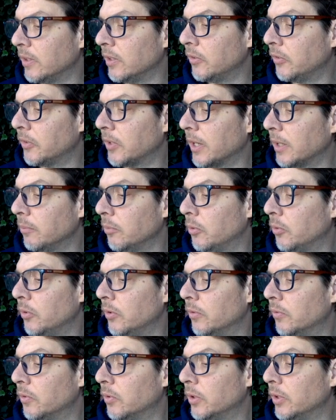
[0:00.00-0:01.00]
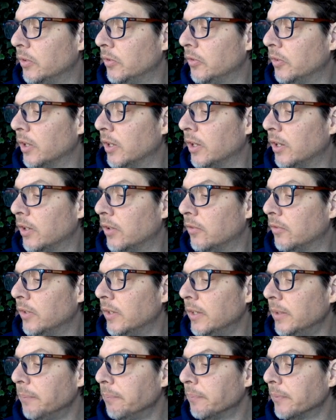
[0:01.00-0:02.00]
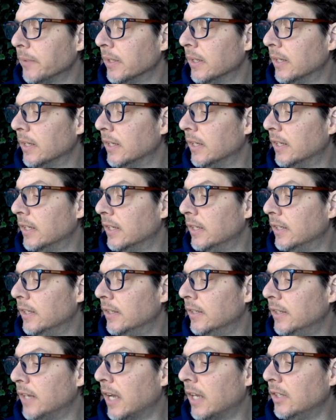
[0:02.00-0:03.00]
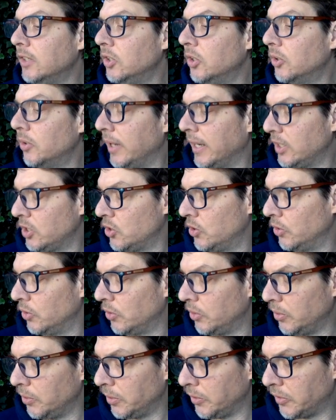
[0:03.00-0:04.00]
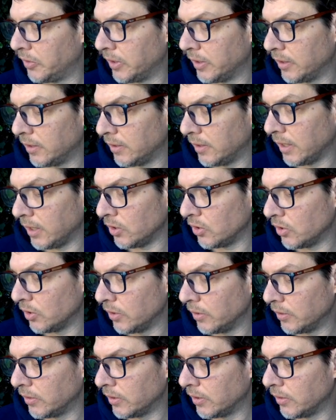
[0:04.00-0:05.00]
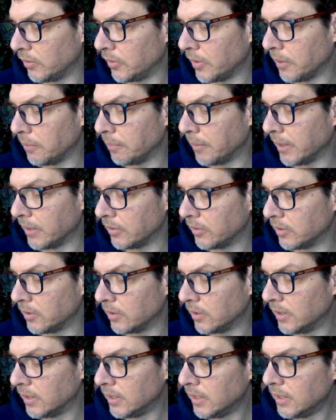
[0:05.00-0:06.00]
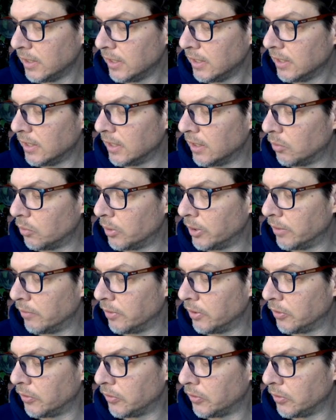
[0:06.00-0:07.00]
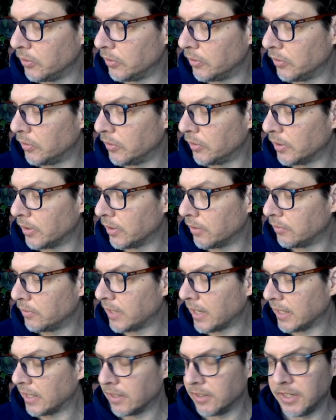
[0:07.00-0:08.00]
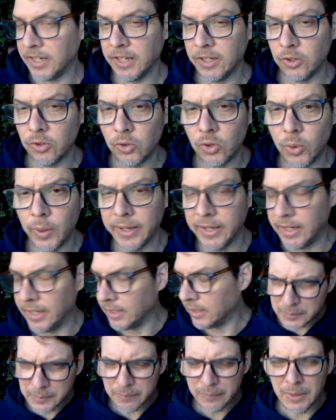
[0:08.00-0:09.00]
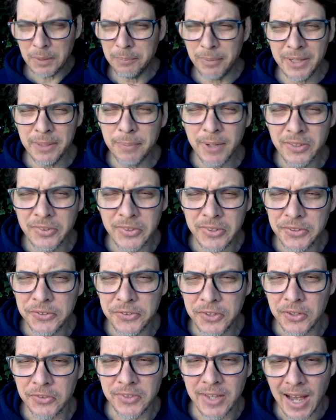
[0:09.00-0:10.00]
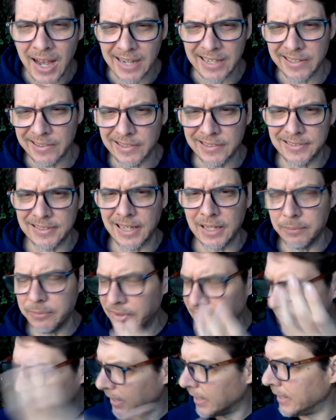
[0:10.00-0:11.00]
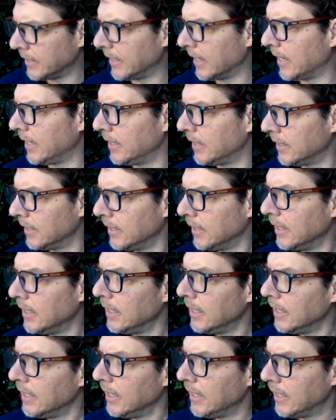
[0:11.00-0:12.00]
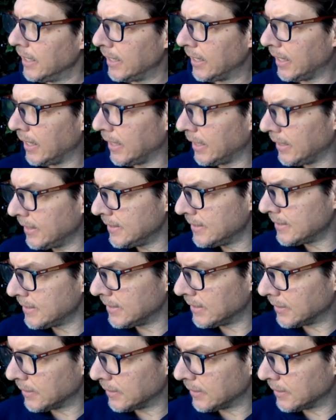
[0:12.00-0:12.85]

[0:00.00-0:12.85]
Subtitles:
this time through the voice of Nanyo Echu, who is an ancient Zen master, one of the students of Daikan Eino Hoinen. But he basically says kind of the same thing again. And